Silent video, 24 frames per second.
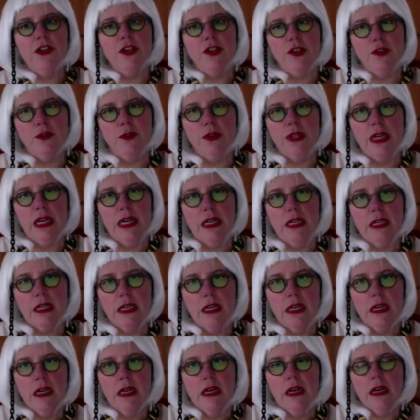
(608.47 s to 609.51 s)
to do that.
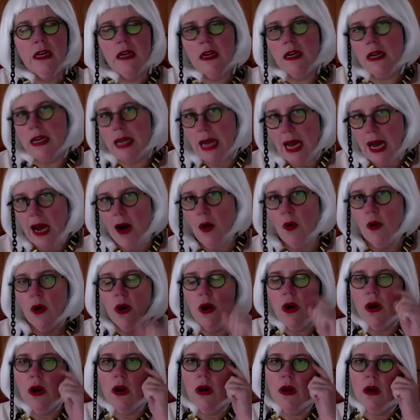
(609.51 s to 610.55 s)
Now,
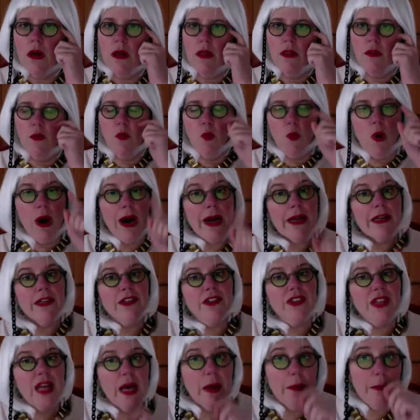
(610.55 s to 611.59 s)
why
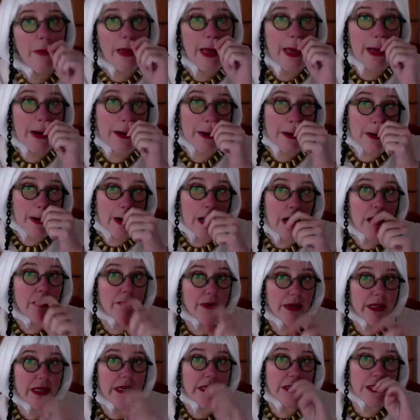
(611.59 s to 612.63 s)
does that matter? I
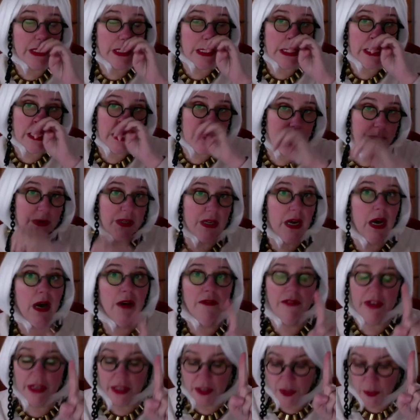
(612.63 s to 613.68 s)
realize it seems
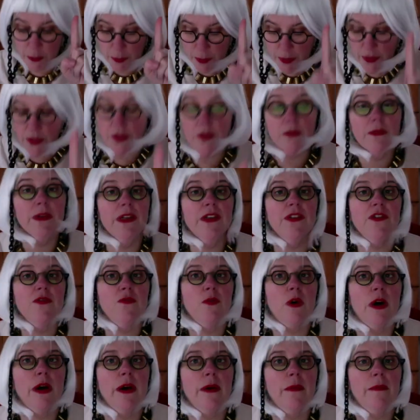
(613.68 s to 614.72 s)
obvious, but the reason
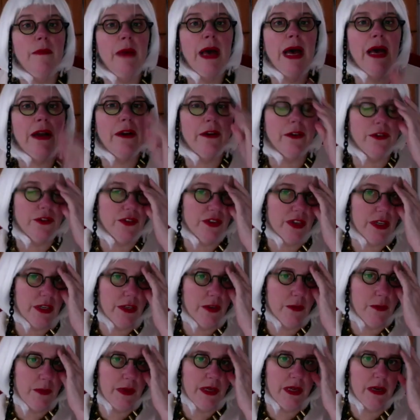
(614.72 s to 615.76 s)
why it matters
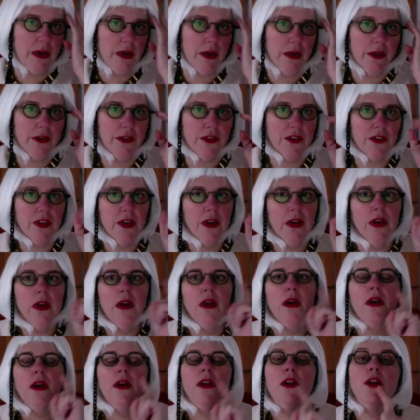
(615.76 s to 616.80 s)
is because
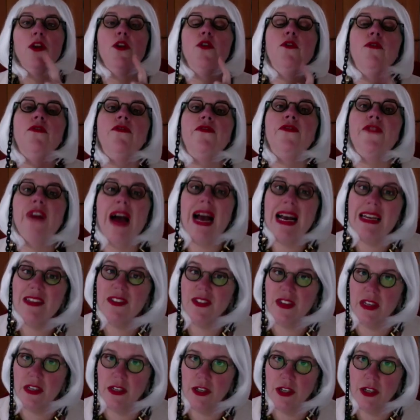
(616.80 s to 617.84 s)
new
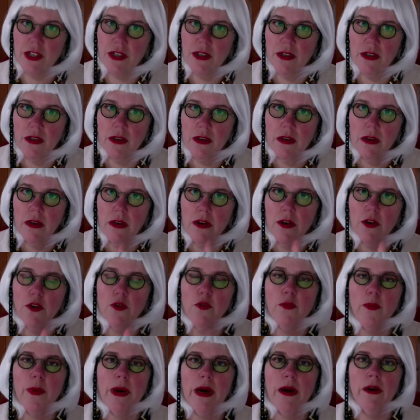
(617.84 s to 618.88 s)
facet,
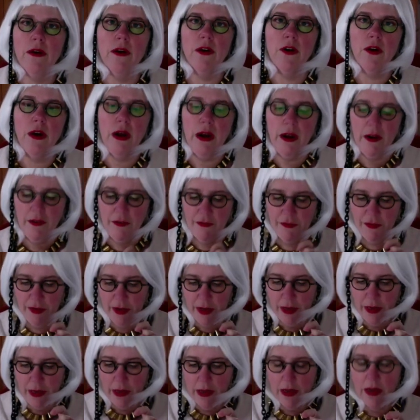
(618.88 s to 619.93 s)
new paragraph.
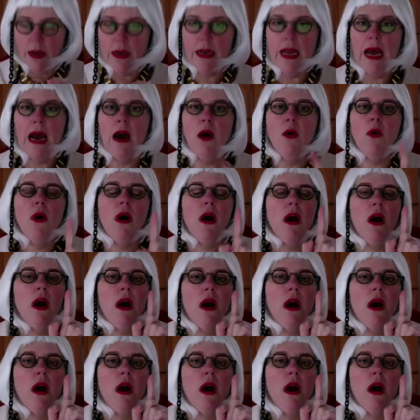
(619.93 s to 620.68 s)
Now,